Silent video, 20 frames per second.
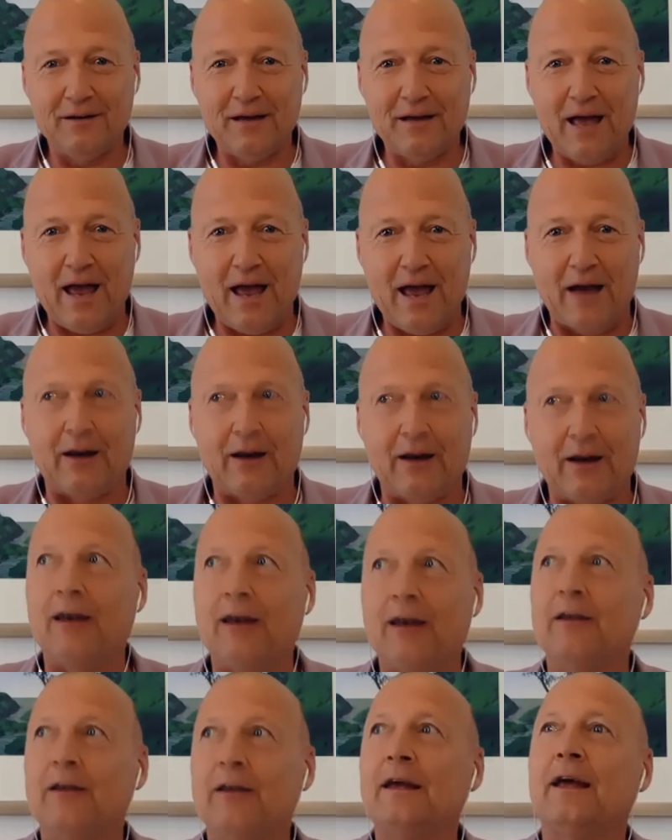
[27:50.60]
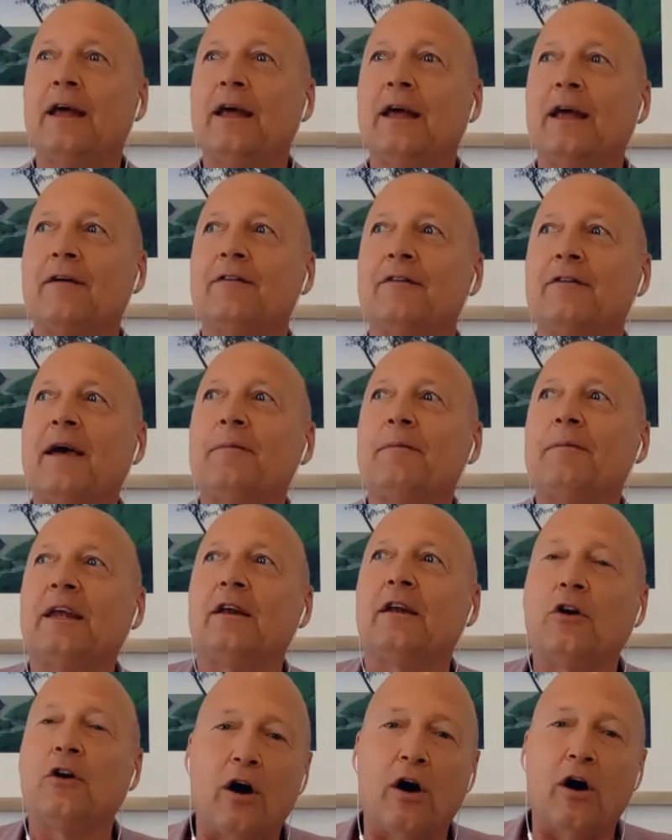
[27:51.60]
And if it's happening
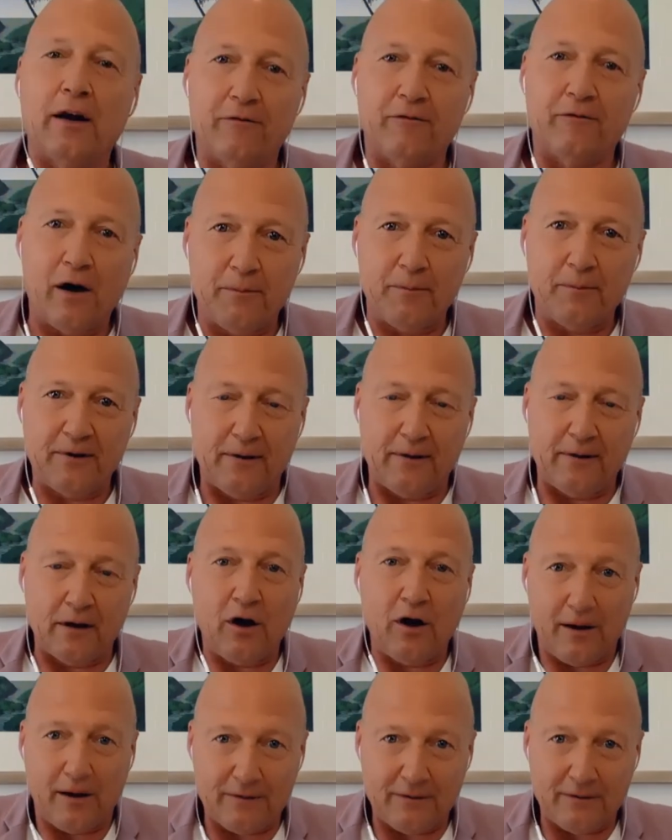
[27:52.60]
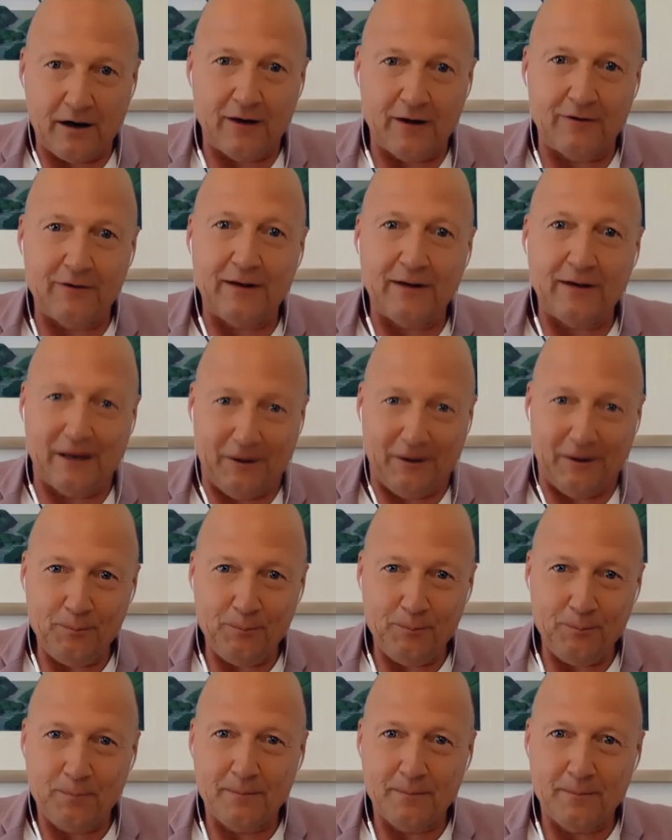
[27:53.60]
to 95% of the clients that I see,
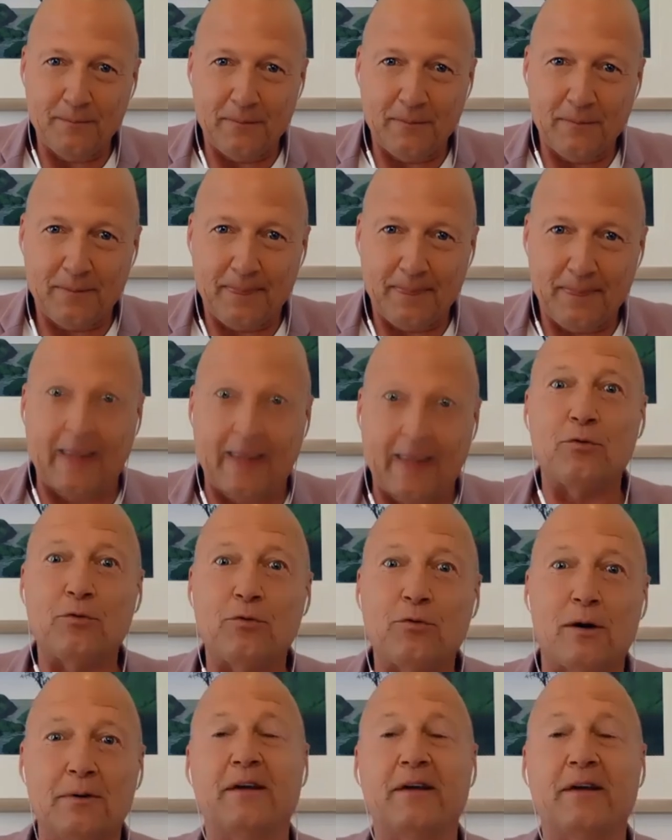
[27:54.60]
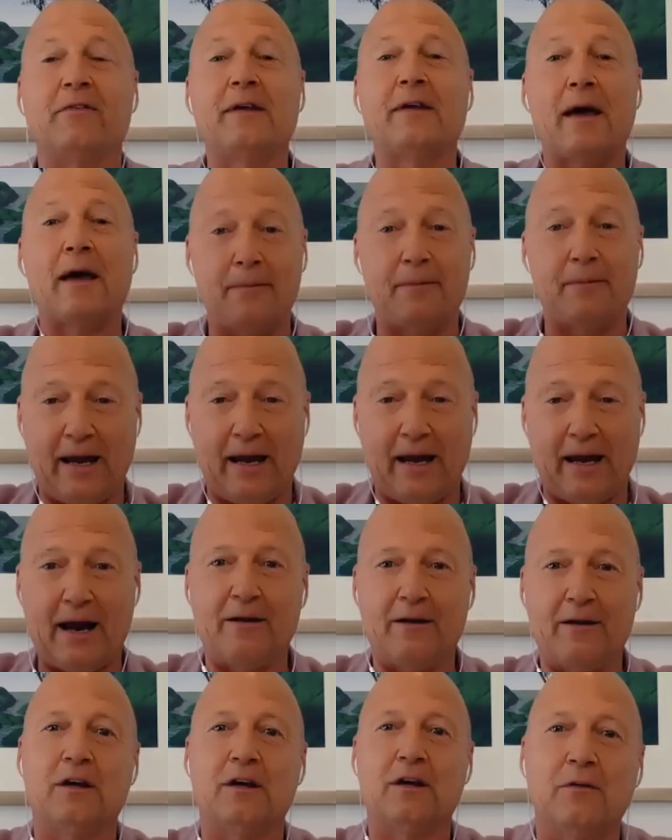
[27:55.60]
that's what I believe is happening out
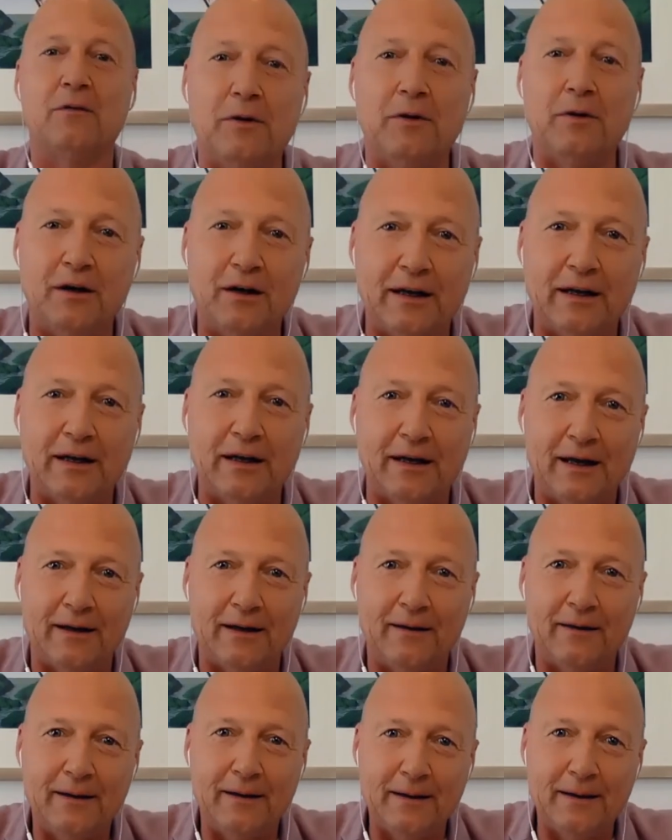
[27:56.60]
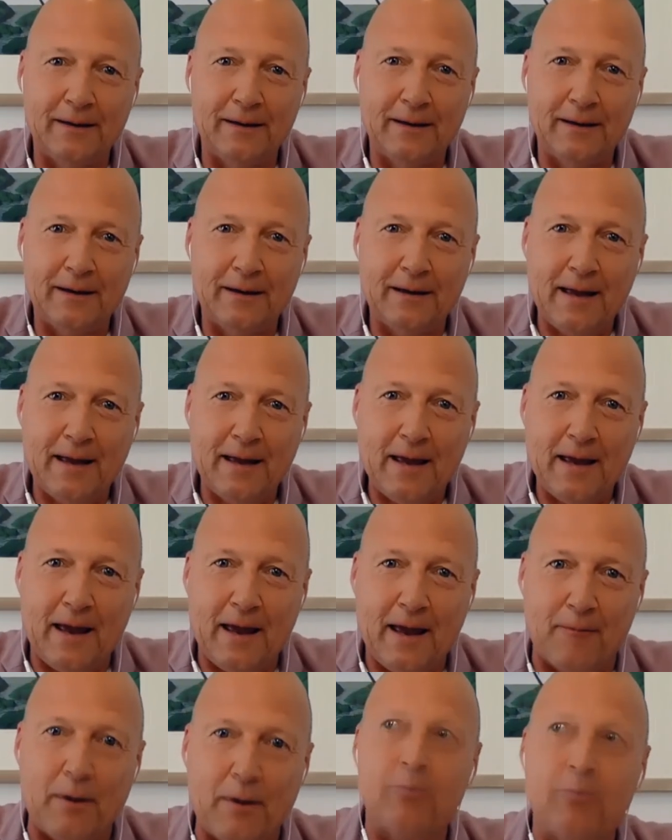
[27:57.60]
in the community. And
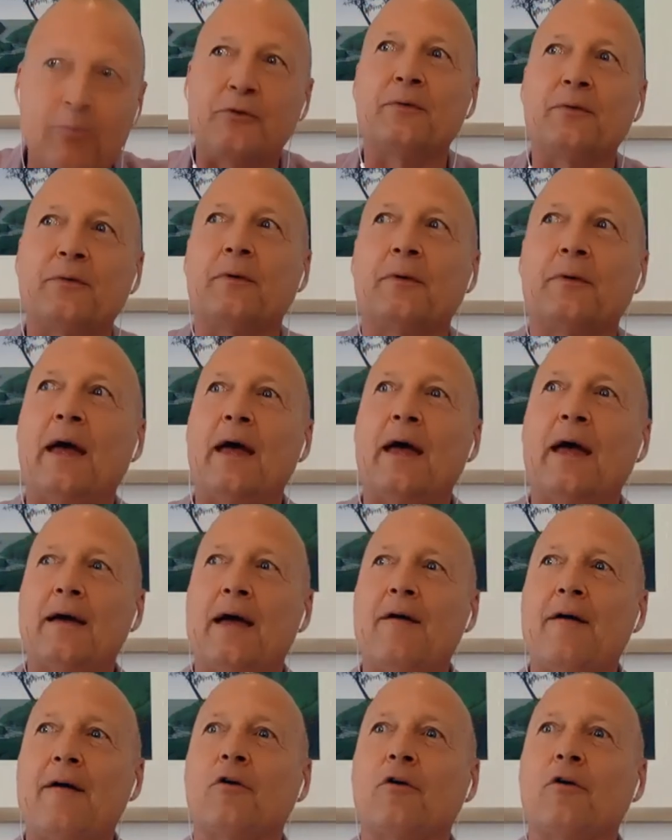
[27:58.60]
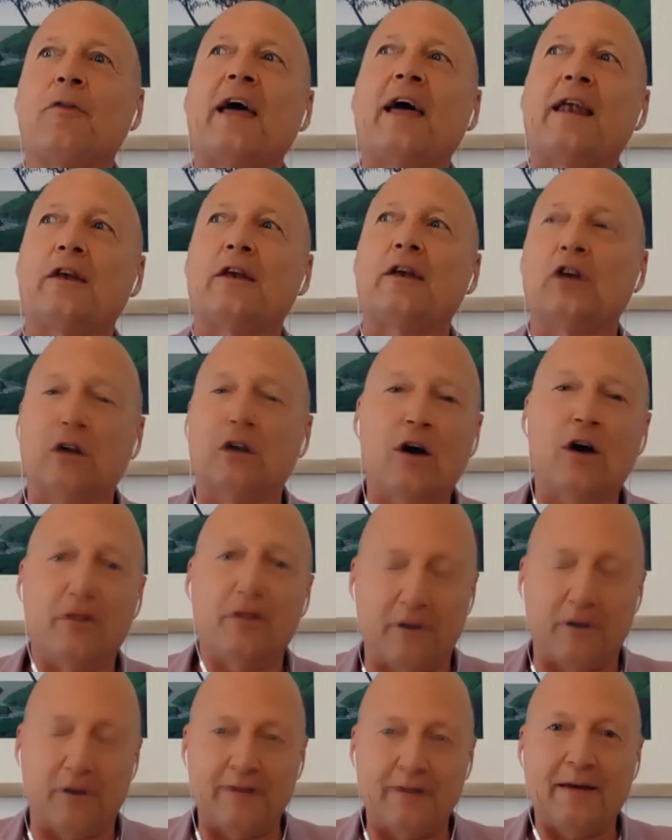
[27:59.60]
people have got that, and you can
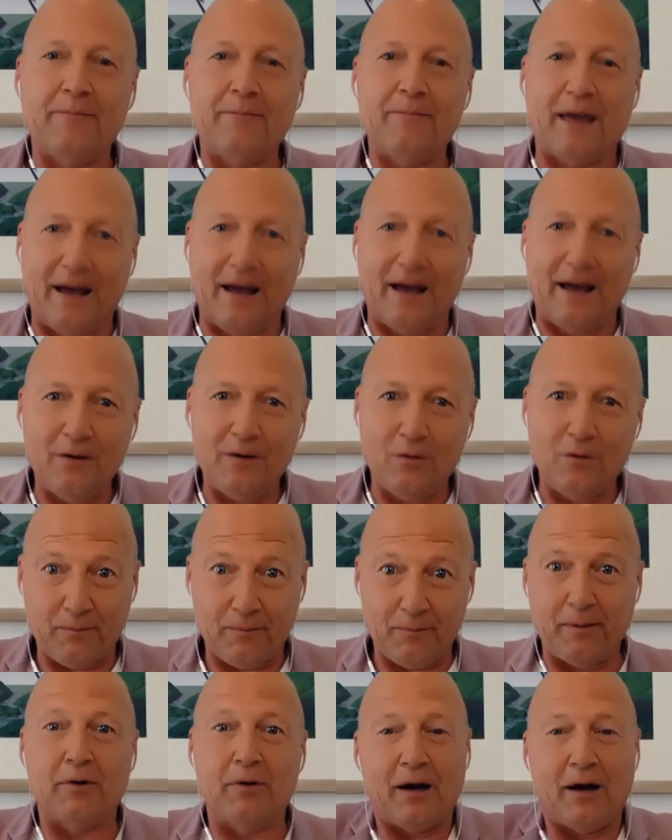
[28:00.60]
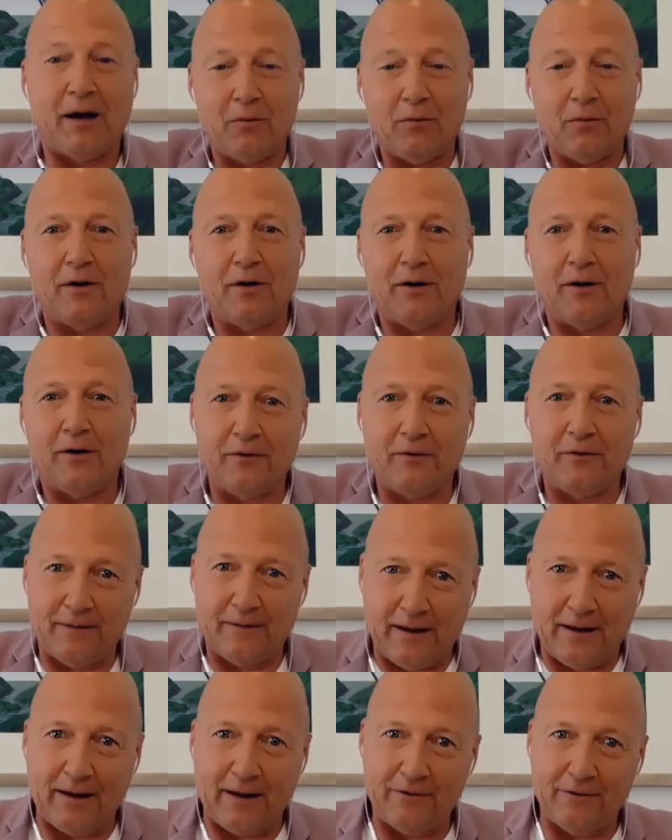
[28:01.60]
either accept that. A lot of people go, well, I've got
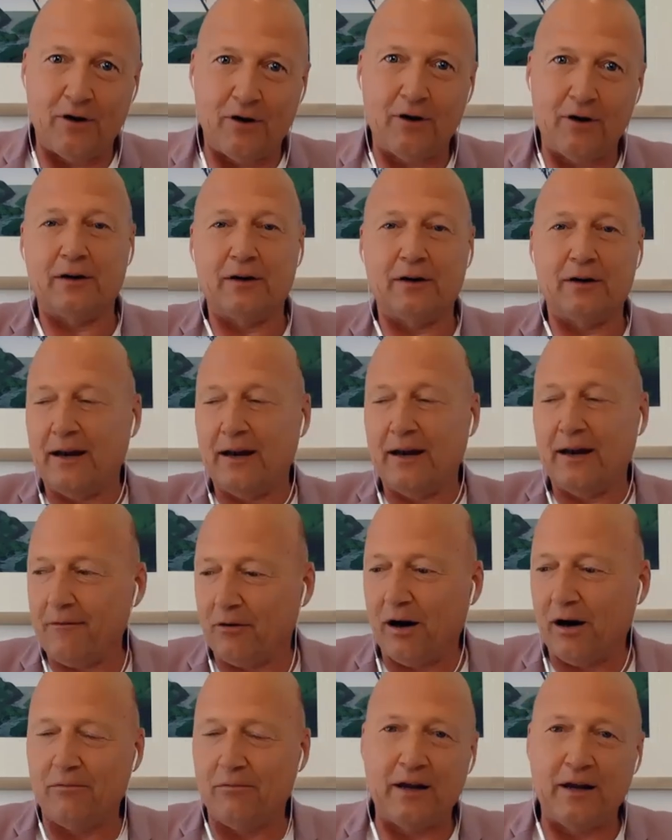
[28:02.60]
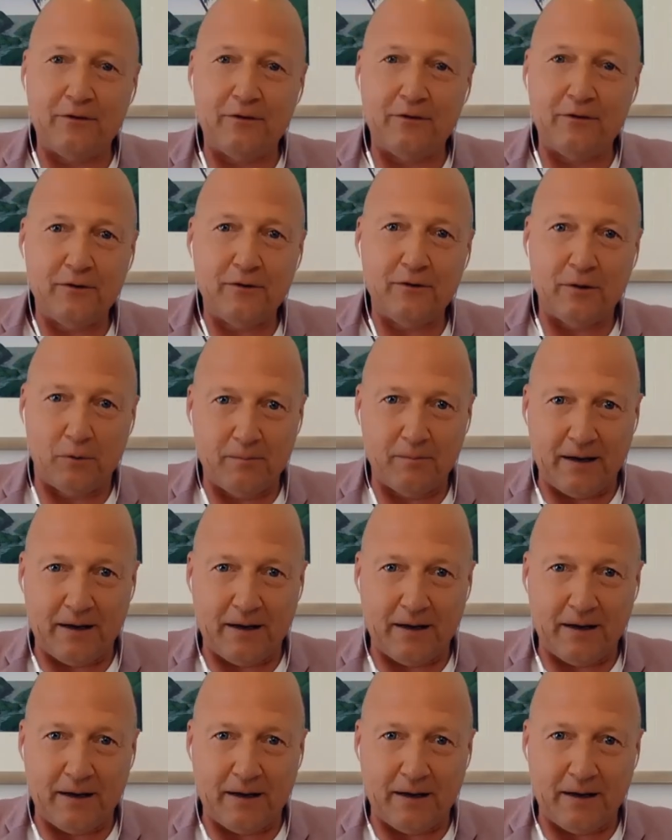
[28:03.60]
anxiety. I don't have a great relationship with money.